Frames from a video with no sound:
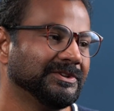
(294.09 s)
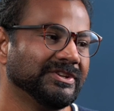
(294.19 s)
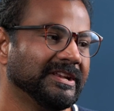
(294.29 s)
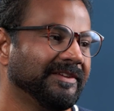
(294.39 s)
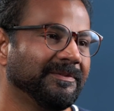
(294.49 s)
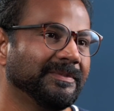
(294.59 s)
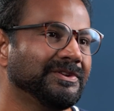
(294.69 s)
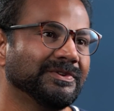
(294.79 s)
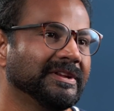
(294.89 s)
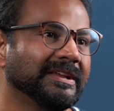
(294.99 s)
She had never
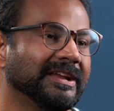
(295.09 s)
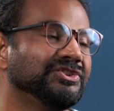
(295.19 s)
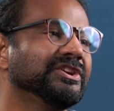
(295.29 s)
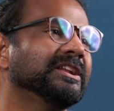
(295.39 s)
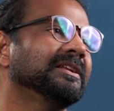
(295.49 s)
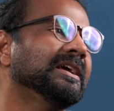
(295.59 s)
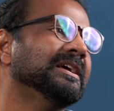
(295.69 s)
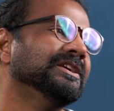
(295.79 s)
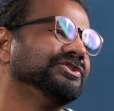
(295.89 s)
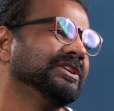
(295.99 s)
been to India. And
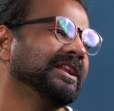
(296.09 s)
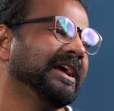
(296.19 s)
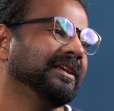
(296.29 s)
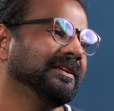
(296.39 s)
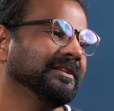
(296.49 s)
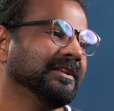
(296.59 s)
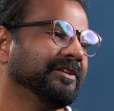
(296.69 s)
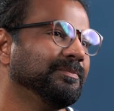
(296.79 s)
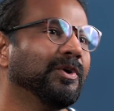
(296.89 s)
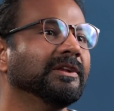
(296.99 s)
she and I
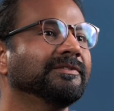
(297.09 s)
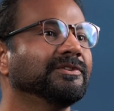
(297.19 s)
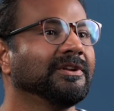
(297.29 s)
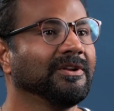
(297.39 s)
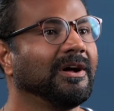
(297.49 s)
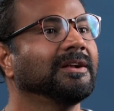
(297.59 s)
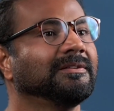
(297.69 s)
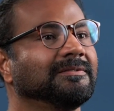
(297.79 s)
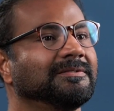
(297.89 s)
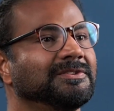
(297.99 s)
loved Bollywood a
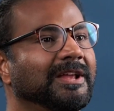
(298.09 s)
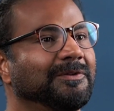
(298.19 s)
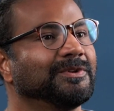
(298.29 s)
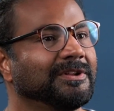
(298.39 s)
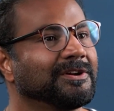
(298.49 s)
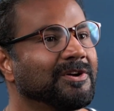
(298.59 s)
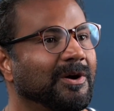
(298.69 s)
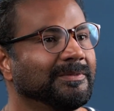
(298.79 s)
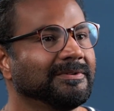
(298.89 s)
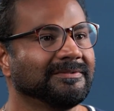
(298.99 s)
lot. That was our
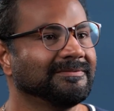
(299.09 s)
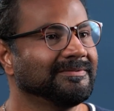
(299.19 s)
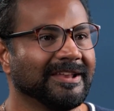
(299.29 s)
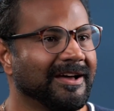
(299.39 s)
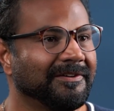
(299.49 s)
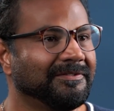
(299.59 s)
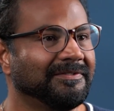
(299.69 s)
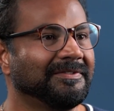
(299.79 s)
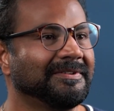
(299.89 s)
common love.